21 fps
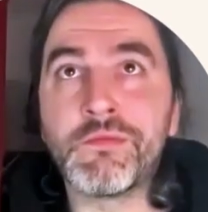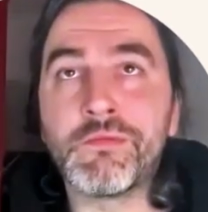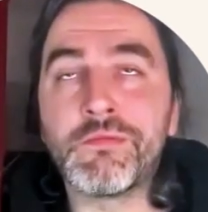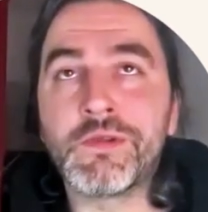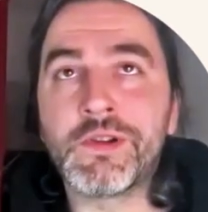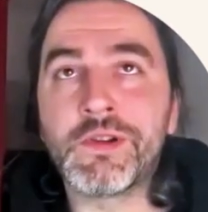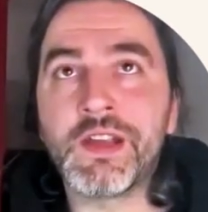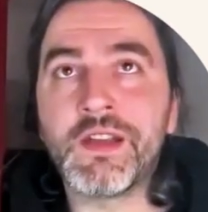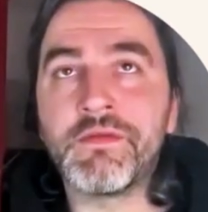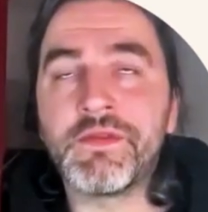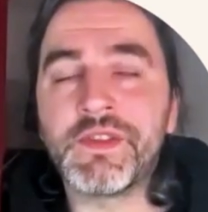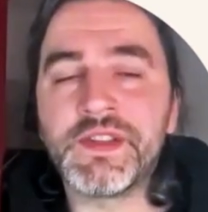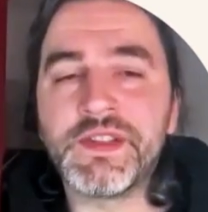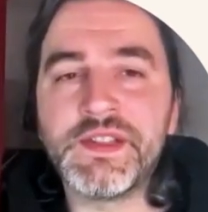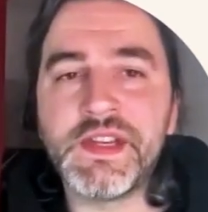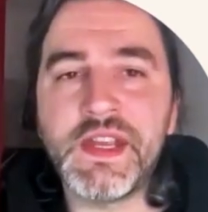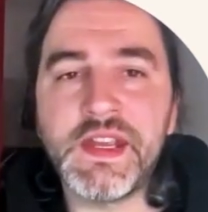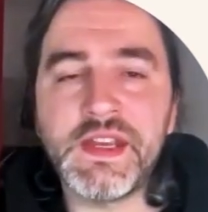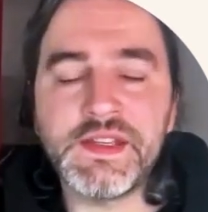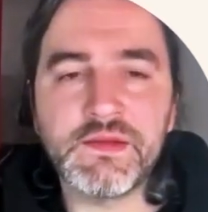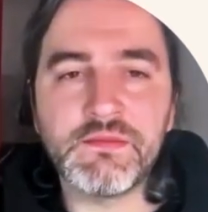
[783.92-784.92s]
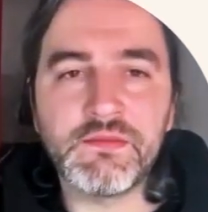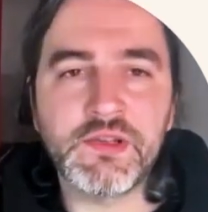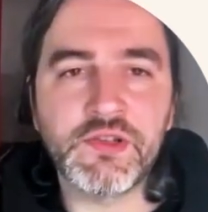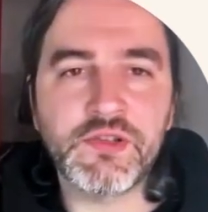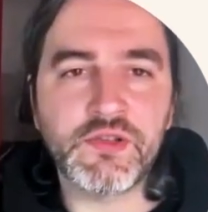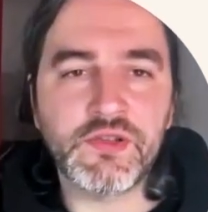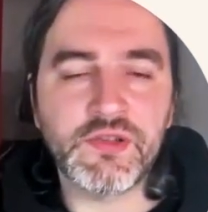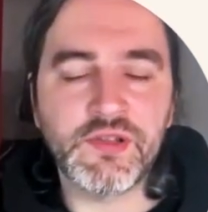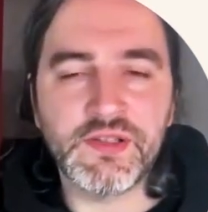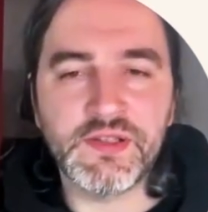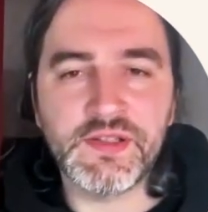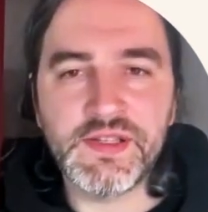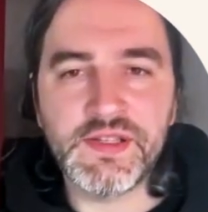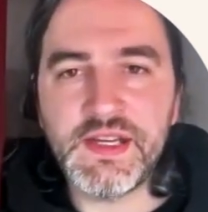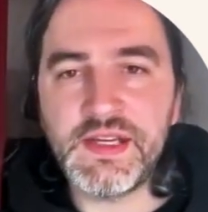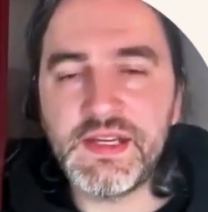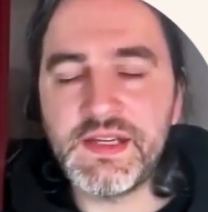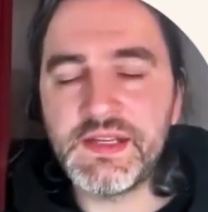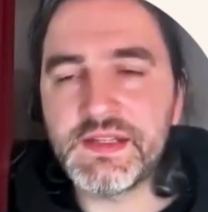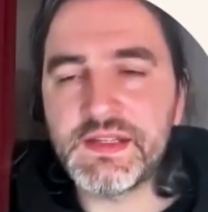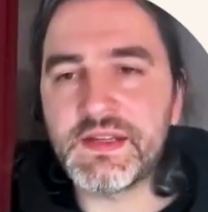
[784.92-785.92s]
where I have the data measured in
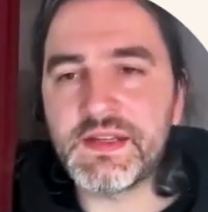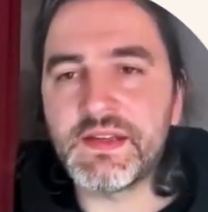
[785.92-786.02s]
days,